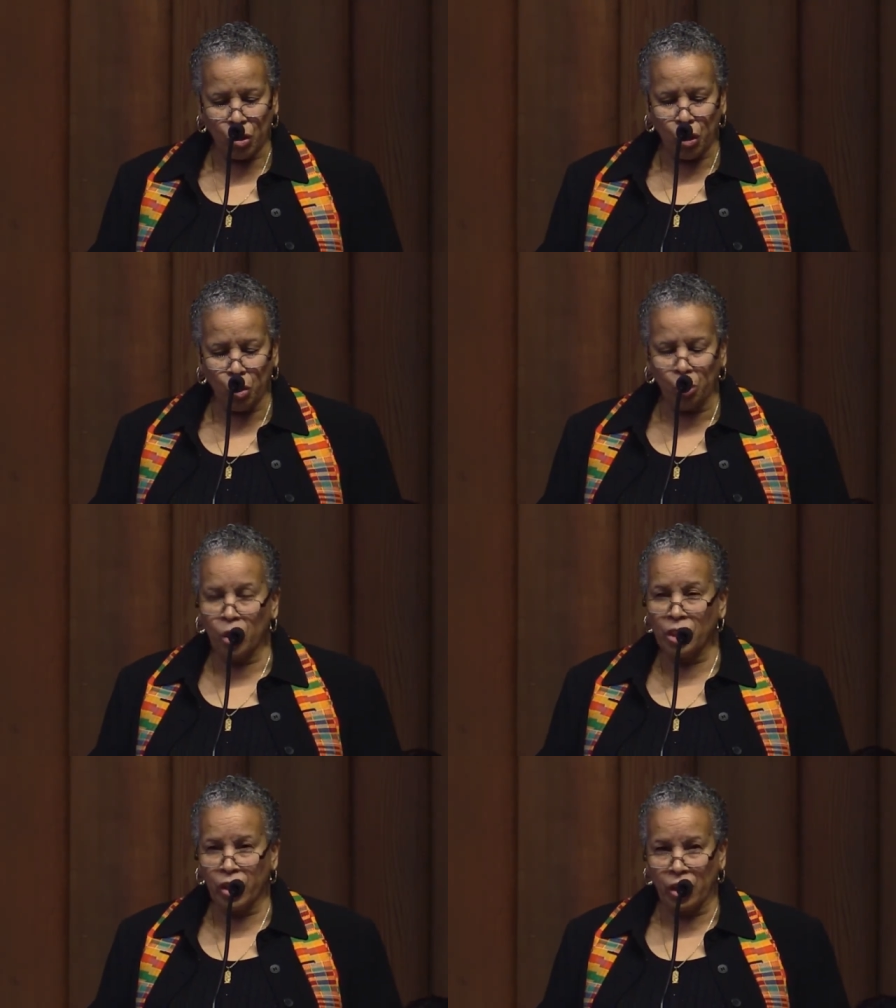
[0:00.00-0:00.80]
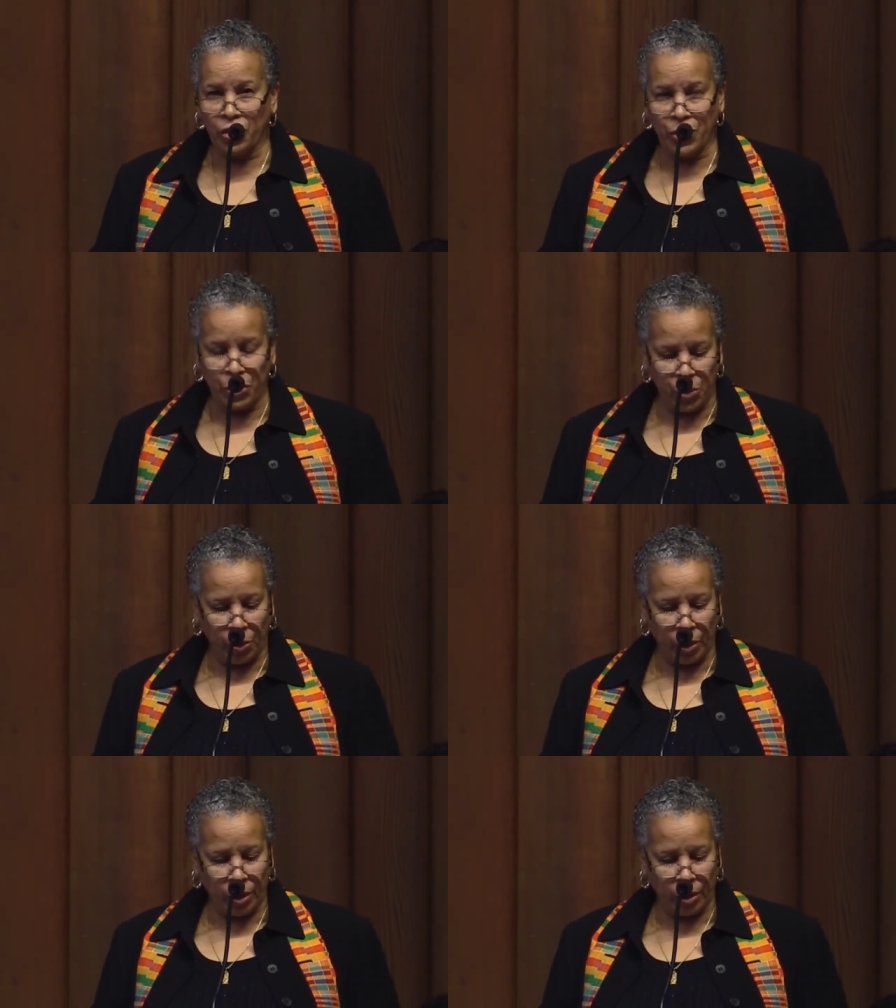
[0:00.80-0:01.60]
Do more justice
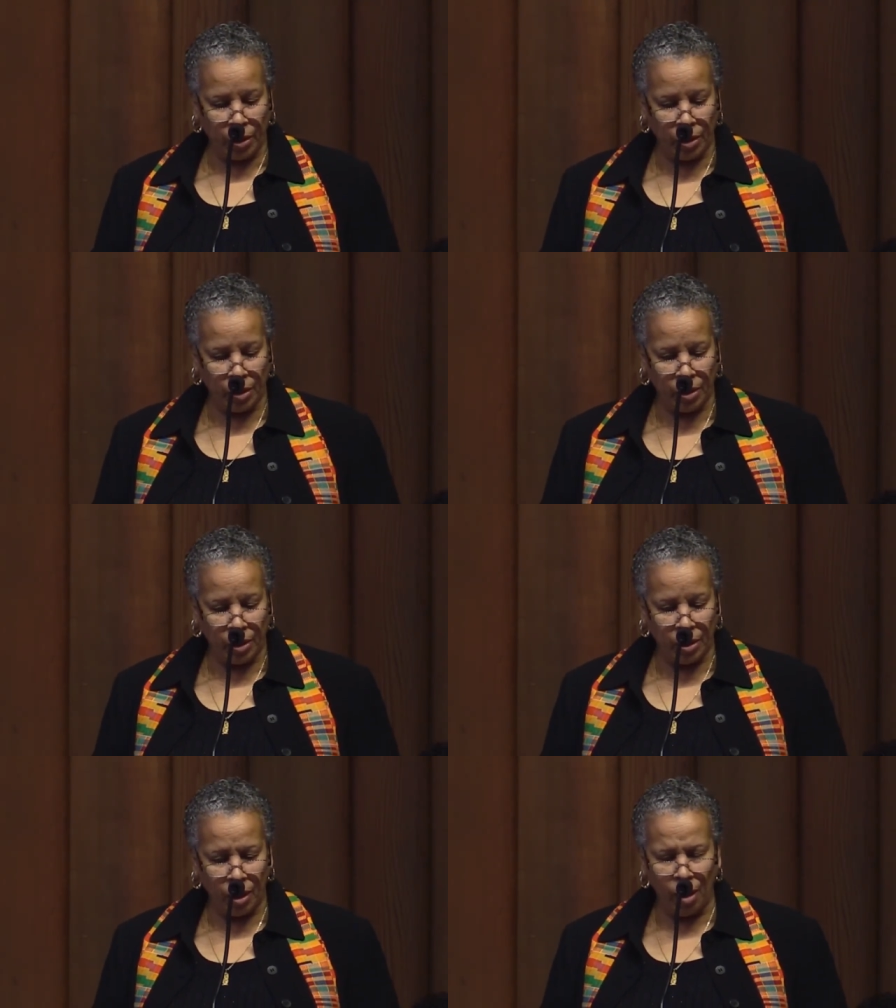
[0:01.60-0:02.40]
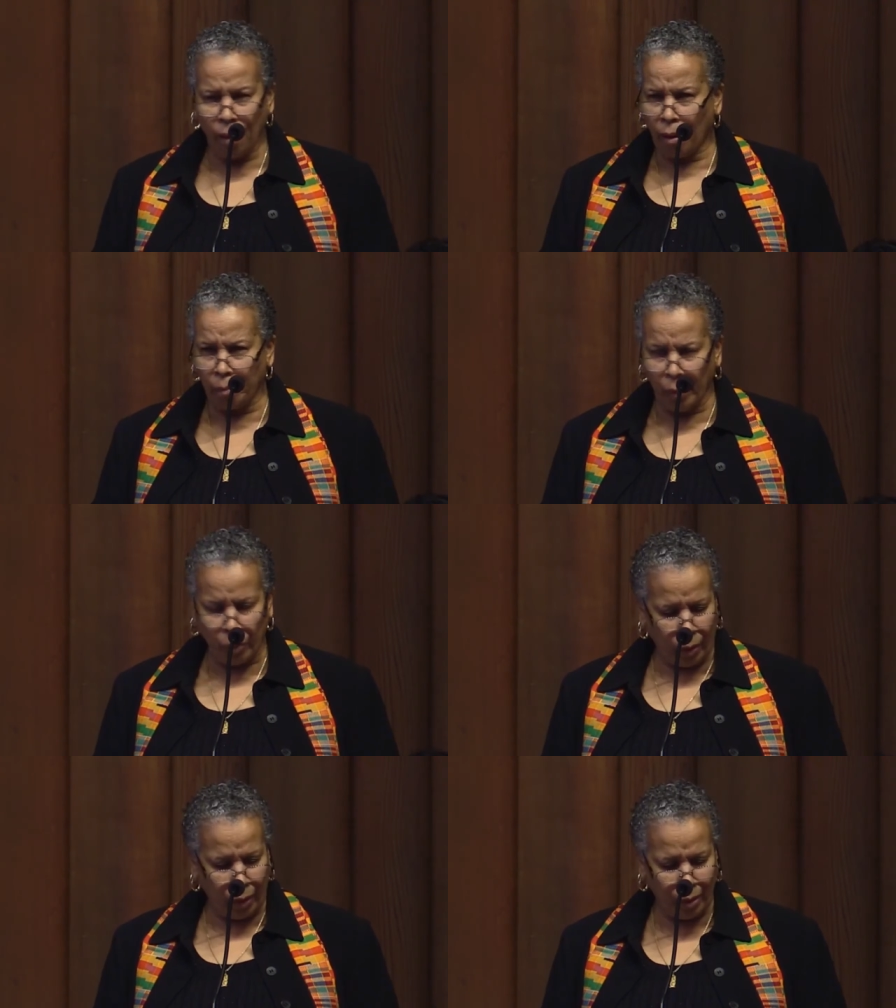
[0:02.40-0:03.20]
work, a lot
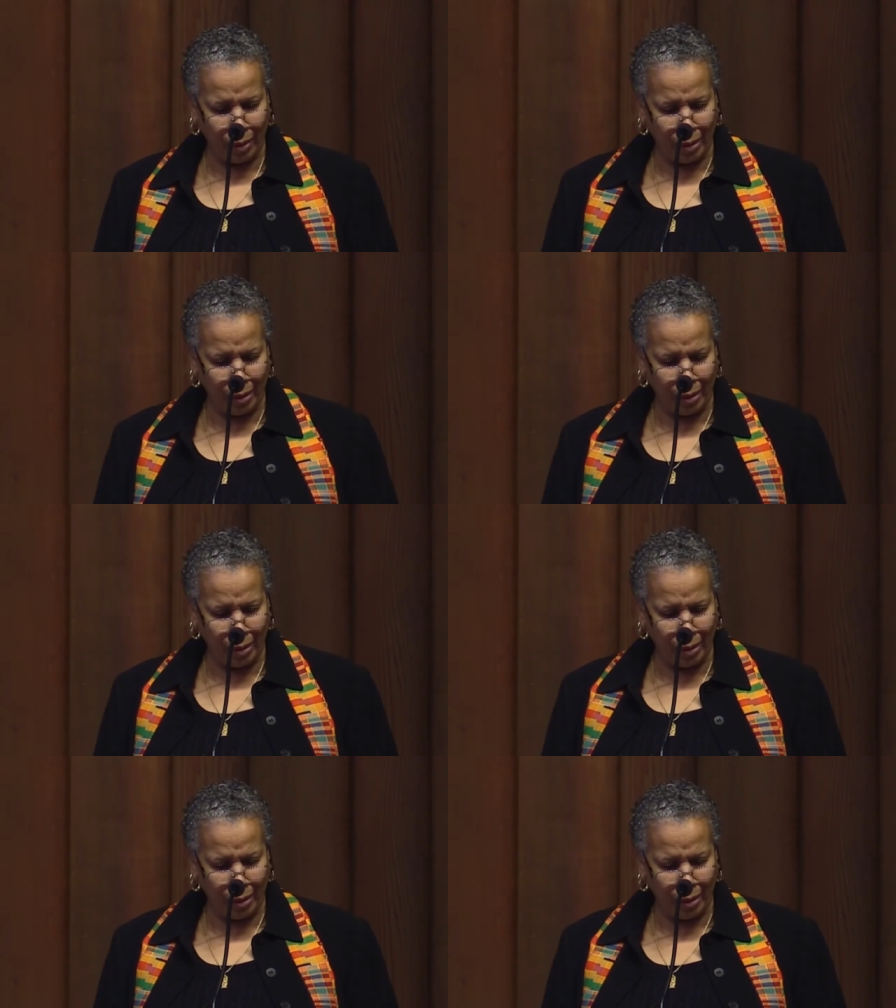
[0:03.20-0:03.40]
more.